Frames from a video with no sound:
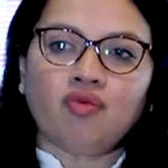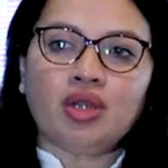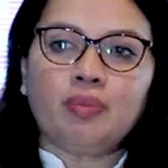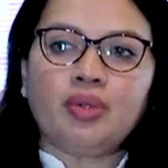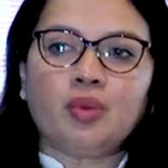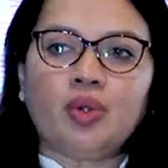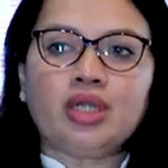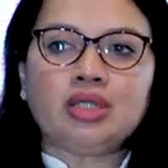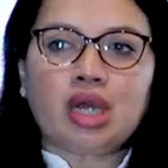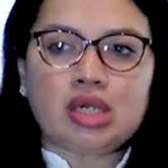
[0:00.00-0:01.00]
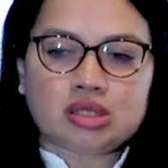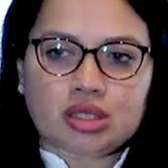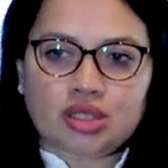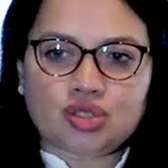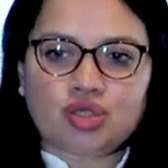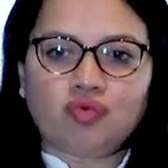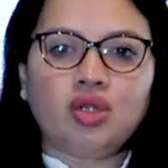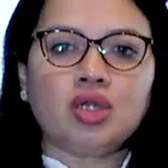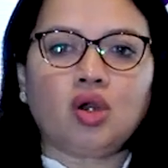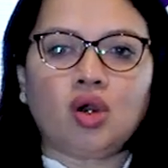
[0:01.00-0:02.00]
will prevent the ulceration,
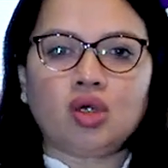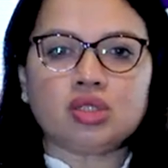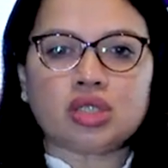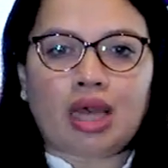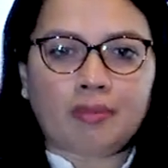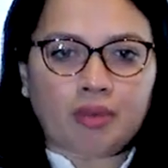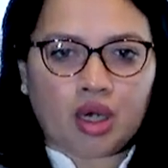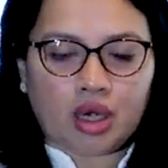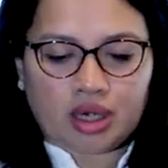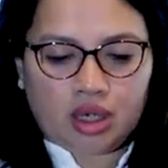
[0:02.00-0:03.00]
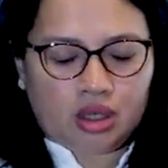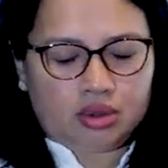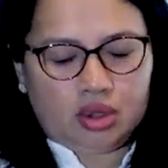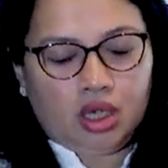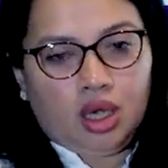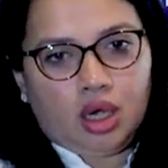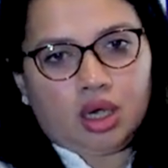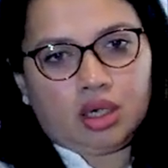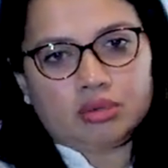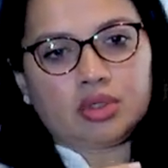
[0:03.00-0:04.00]
will cause, the
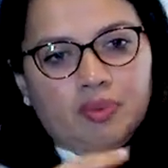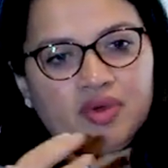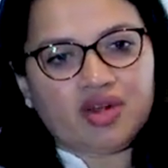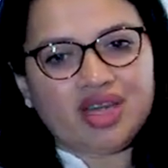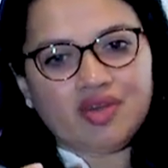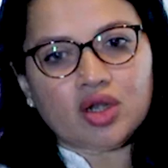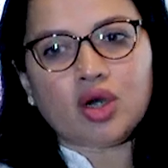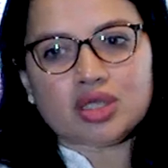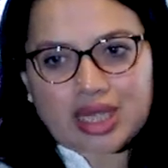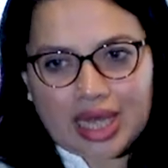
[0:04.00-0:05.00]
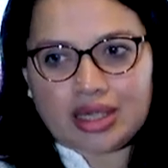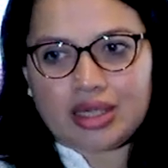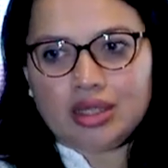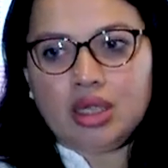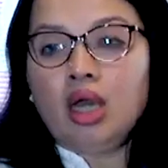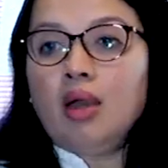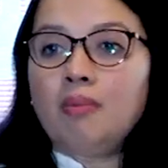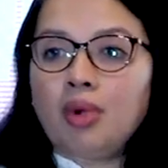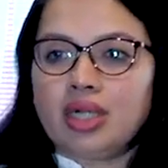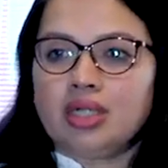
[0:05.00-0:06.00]
PVD will cause gangrene,
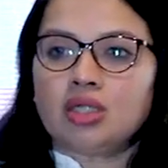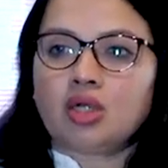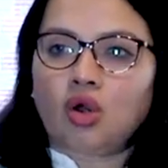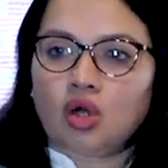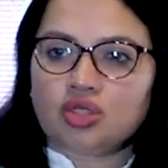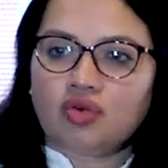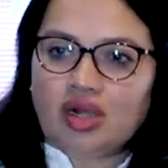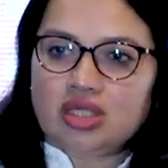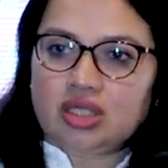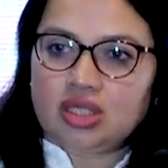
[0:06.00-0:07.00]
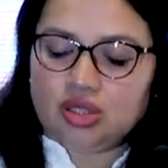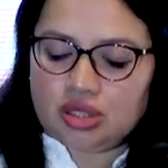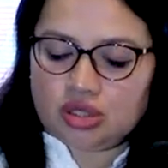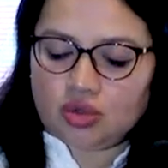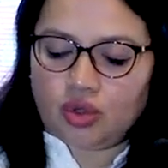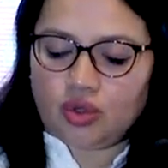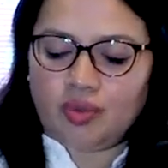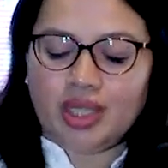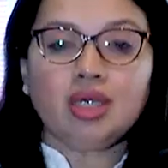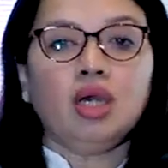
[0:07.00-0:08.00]
but the cause of ulceration is going to
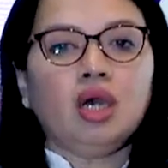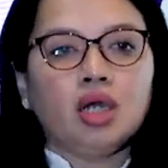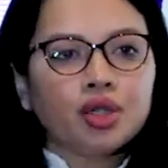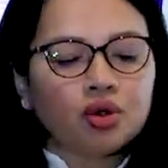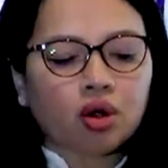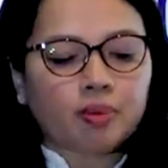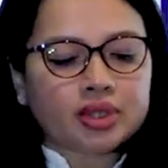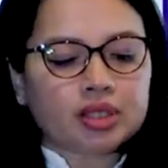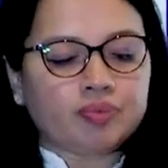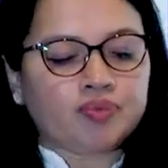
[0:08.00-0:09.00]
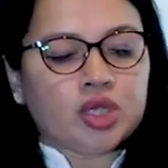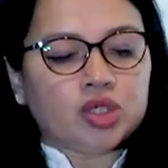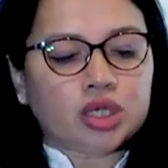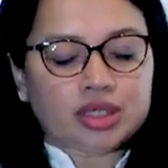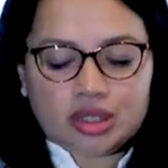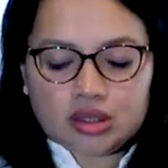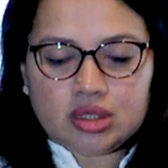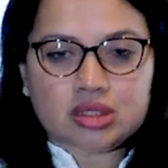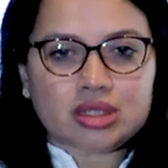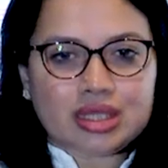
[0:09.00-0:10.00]
be neuropathy. So, and this
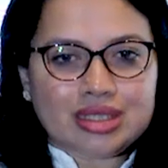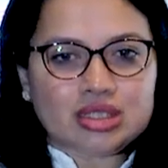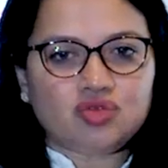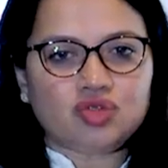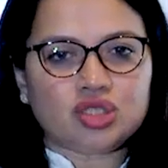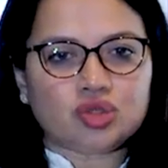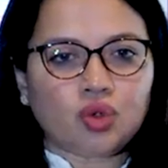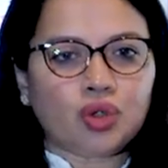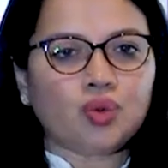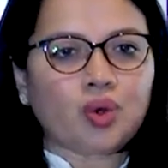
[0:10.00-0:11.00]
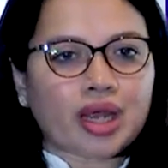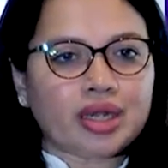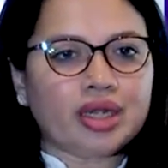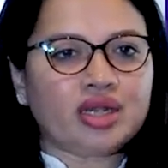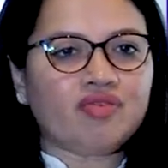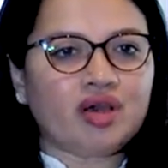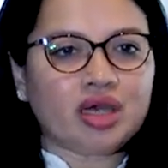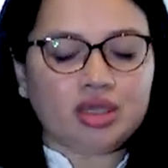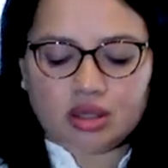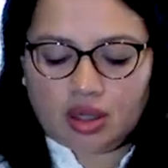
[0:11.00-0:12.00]
is the test which is going to
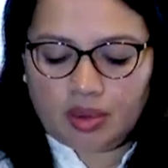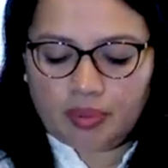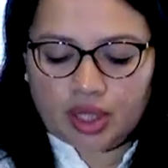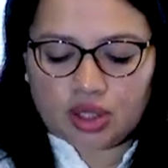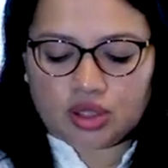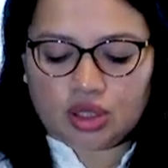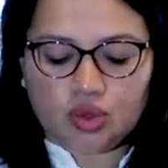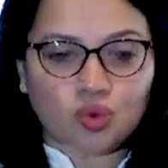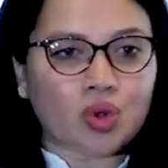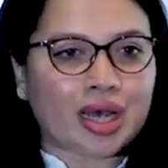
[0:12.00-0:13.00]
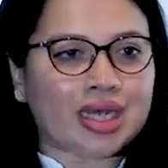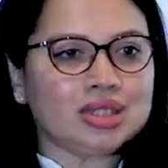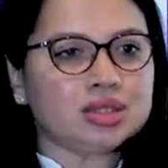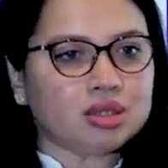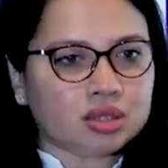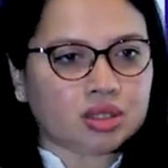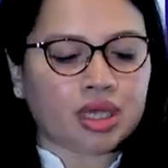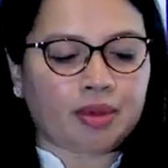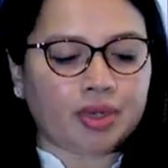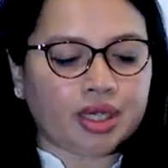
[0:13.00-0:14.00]
identify the patient who has
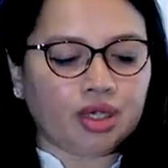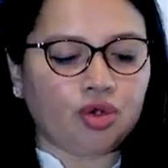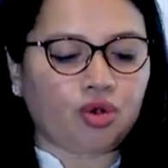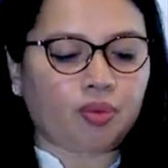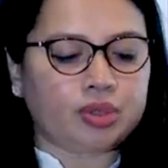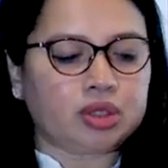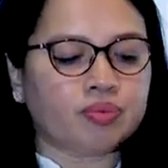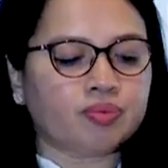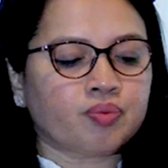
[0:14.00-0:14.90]
diabetic neuropathy.